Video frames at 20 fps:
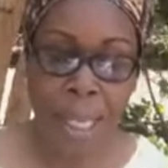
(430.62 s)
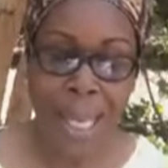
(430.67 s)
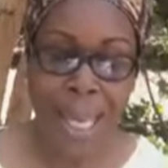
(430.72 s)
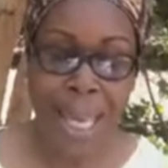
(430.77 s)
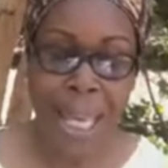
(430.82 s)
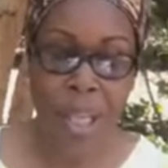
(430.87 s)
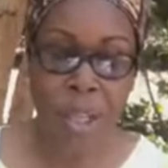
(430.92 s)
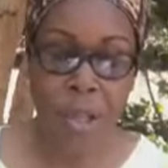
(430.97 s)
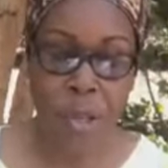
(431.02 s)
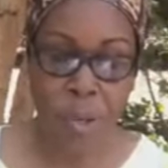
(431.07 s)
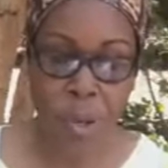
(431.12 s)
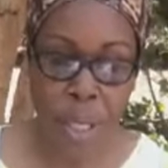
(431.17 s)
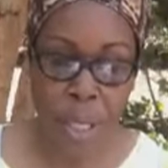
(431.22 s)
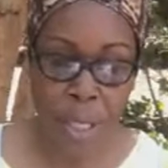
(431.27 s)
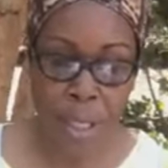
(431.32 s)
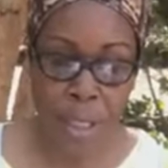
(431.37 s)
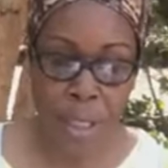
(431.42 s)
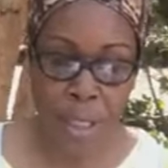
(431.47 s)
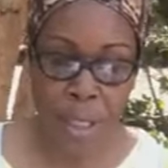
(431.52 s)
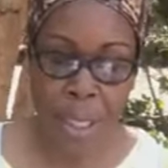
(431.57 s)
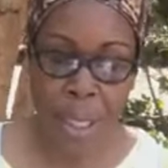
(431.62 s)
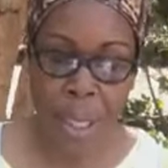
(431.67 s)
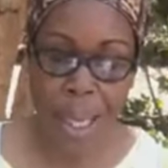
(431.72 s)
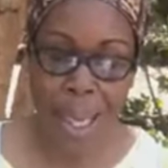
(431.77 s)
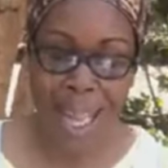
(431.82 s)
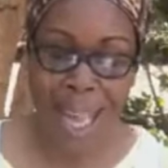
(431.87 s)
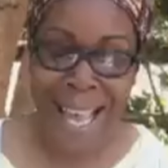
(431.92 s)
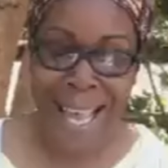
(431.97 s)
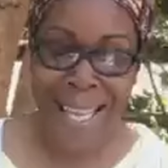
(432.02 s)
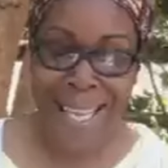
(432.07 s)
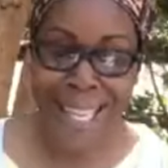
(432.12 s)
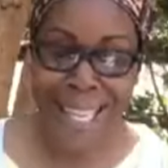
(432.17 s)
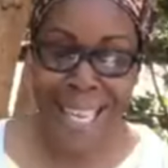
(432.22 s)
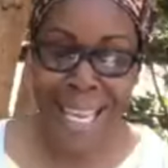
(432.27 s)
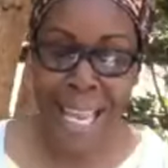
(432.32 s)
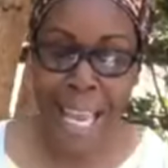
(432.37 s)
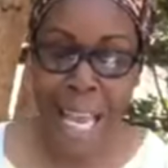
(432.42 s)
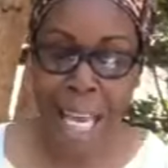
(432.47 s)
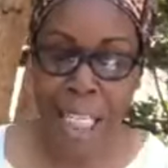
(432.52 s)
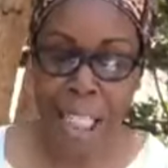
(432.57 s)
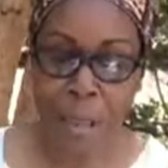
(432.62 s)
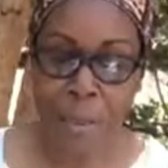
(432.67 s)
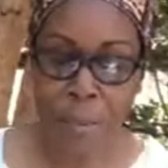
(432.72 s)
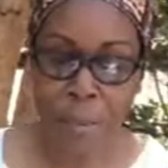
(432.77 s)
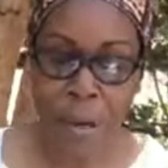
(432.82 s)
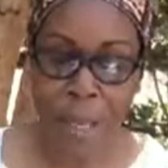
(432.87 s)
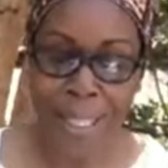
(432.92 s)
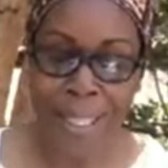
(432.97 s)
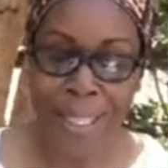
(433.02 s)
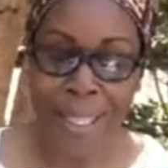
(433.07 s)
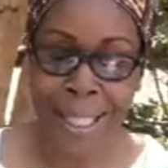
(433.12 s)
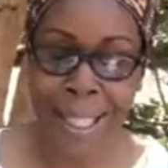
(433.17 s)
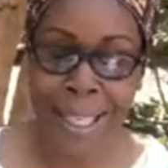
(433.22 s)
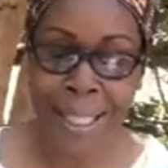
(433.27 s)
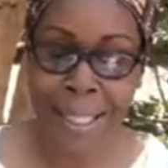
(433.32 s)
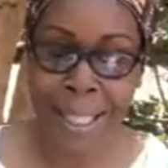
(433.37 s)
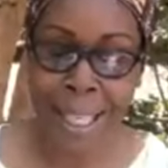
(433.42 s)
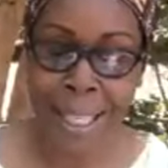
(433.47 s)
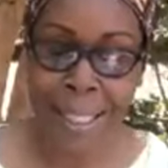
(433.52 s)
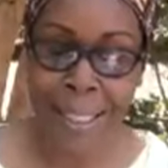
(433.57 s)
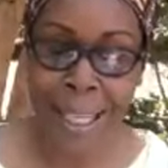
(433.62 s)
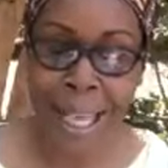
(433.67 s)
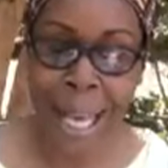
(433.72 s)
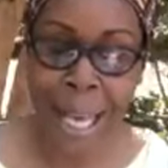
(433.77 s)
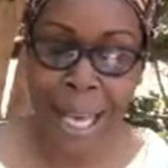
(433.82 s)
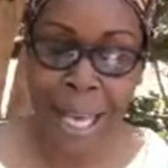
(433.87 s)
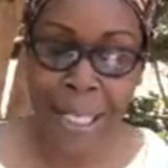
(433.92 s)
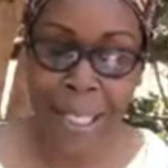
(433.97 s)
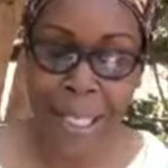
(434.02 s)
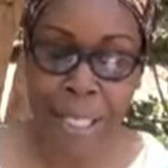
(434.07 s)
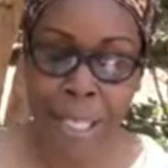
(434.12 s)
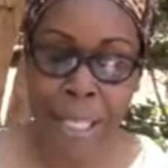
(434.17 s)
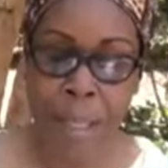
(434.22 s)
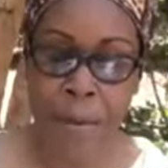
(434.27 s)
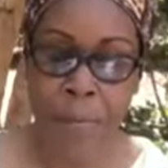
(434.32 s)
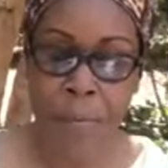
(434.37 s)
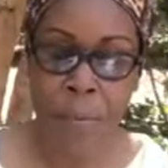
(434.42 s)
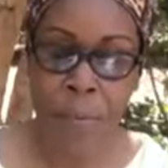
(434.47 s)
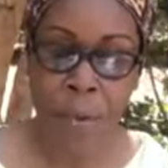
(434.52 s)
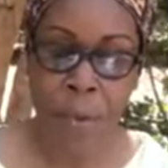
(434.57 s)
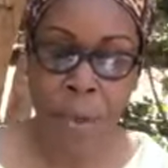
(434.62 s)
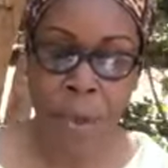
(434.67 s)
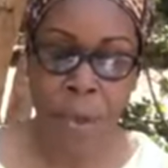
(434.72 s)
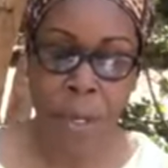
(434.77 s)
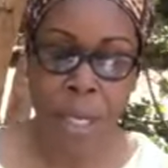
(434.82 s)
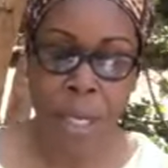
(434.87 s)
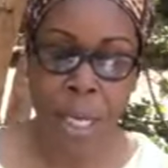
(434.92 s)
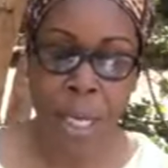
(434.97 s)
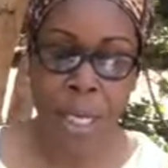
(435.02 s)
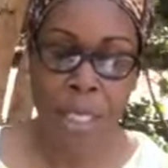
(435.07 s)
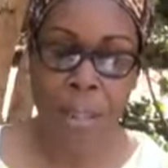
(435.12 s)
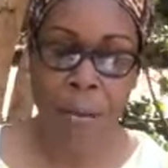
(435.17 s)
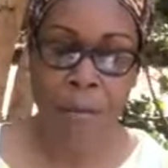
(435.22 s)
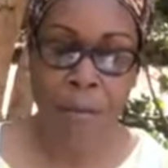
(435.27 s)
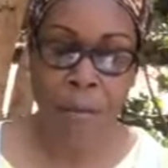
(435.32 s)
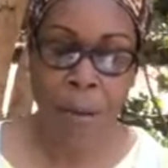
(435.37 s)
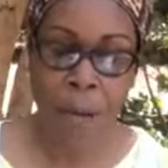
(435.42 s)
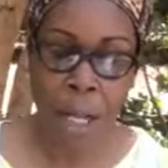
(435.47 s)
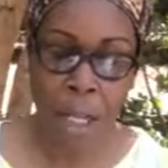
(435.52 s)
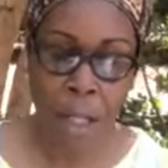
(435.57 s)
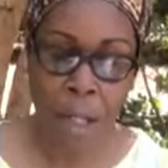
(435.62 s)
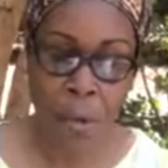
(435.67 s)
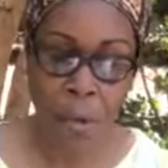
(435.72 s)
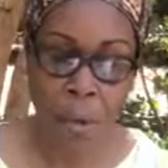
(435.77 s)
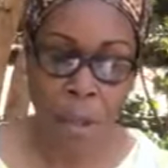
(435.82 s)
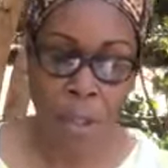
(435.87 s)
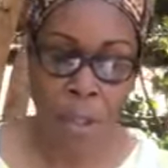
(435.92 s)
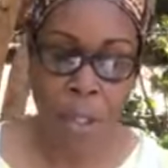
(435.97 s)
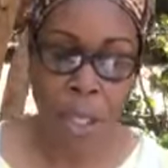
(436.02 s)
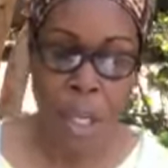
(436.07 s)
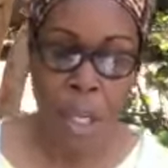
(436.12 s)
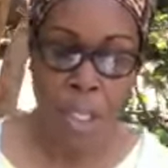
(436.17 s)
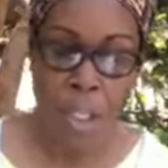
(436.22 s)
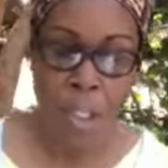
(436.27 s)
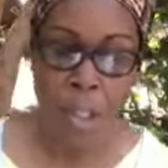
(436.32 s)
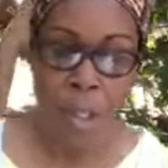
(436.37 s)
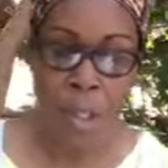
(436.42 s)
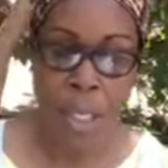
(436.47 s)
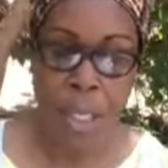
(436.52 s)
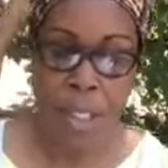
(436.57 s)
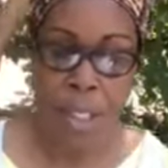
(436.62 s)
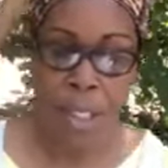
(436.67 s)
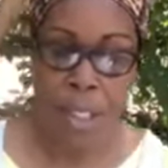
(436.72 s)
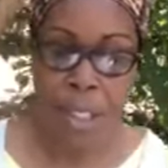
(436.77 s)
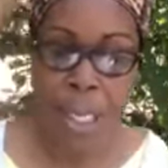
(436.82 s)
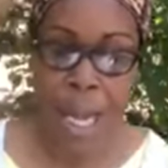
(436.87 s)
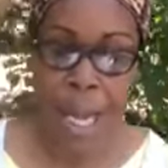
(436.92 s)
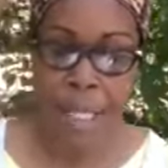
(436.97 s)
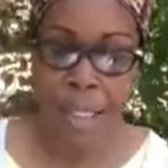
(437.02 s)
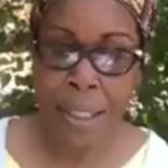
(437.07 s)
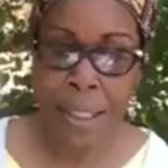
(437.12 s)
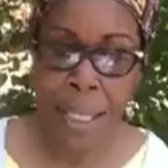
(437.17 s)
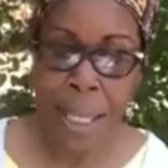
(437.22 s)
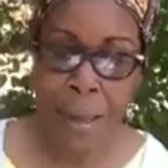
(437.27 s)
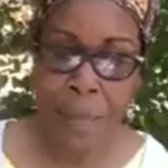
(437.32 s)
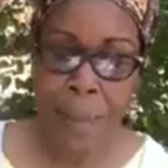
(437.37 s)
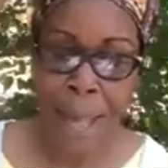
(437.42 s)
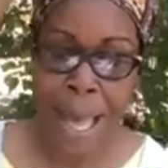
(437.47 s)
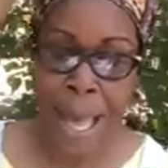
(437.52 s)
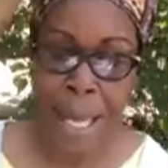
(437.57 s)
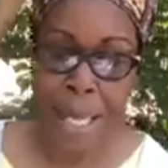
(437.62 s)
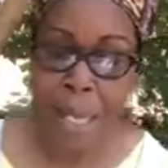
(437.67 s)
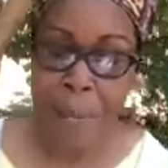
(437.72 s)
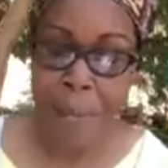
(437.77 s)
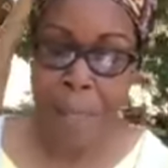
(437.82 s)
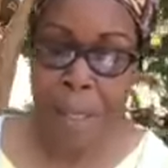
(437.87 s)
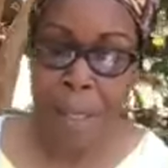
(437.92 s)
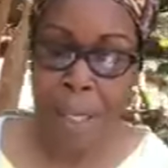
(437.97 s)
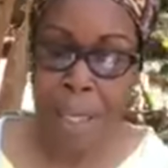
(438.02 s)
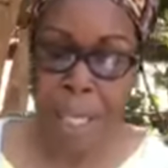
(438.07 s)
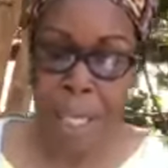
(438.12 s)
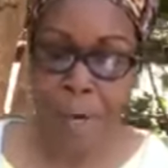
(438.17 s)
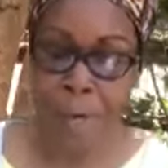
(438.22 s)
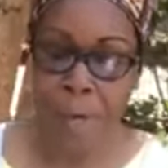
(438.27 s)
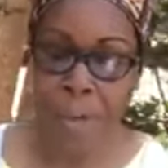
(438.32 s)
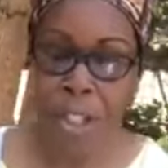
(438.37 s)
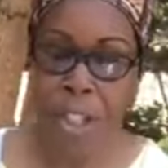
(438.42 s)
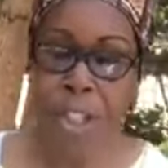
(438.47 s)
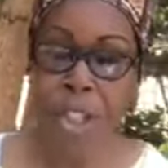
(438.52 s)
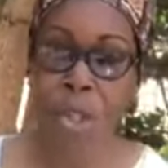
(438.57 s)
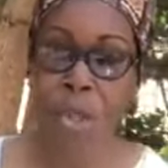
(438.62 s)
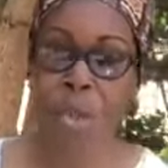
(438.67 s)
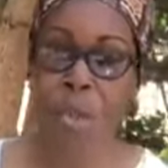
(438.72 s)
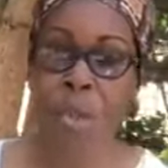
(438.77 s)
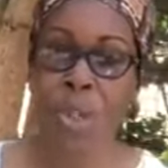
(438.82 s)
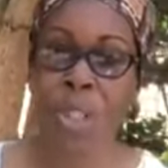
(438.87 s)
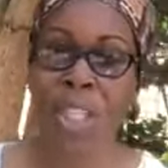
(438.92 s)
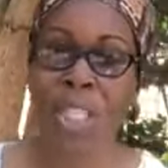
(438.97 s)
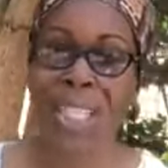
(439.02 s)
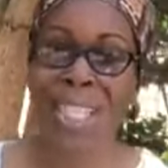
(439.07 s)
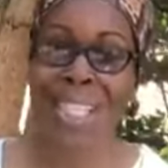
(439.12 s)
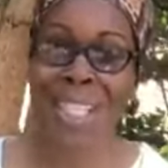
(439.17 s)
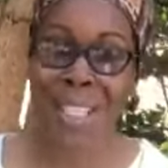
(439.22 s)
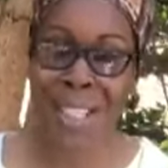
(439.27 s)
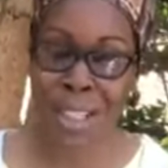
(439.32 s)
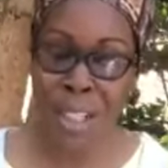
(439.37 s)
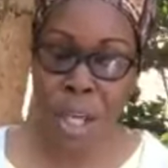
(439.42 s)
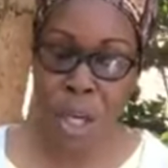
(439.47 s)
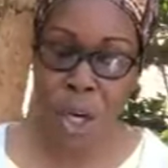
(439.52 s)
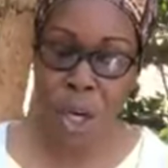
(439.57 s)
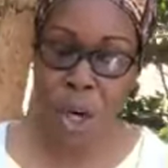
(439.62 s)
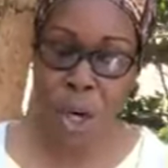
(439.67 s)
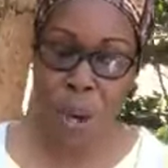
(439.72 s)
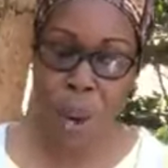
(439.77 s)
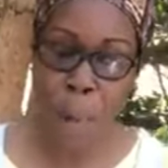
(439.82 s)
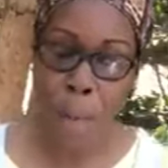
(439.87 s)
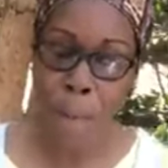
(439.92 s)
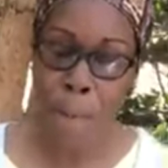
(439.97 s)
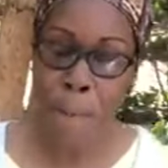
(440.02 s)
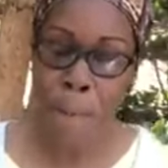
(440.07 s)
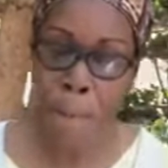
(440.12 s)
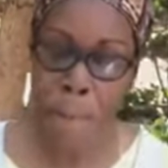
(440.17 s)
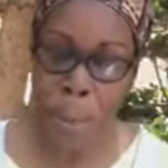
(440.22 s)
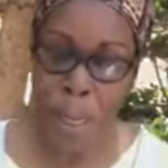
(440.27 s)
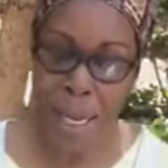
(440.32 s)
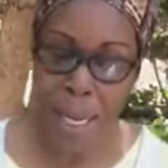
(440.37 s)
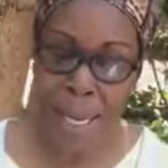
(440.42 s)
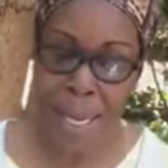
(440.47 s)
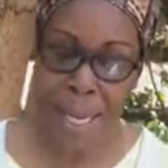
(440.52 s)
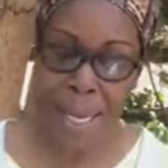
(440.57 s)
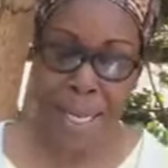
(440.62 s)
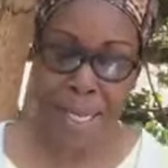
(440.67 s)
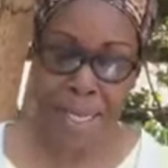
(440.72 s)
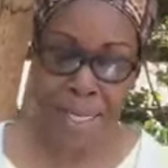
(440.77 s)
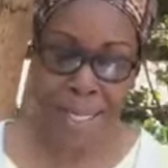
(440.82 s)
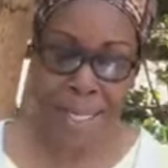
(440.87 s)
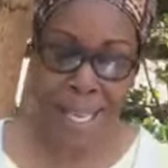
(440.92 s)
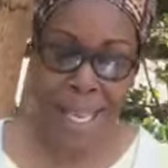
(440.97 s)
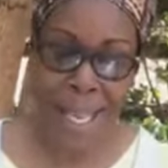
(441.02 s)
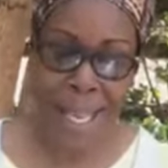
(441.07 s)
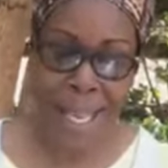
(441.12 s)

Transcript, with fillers: increased, and he expressed his anxiety to his followers to incite them, Adam and Eve, to disobedient.